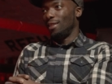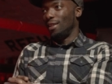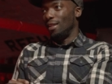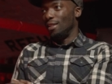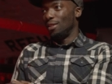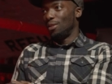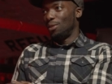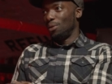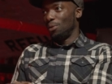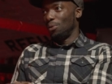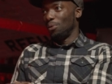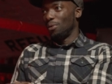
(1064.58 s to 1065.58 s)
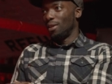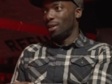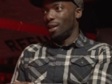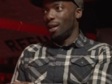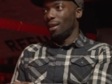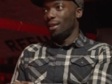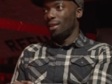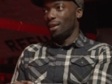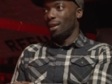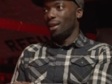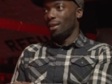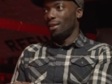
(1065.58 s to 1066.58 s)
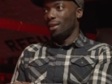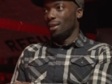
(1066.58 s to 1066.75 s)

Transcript: need to get there.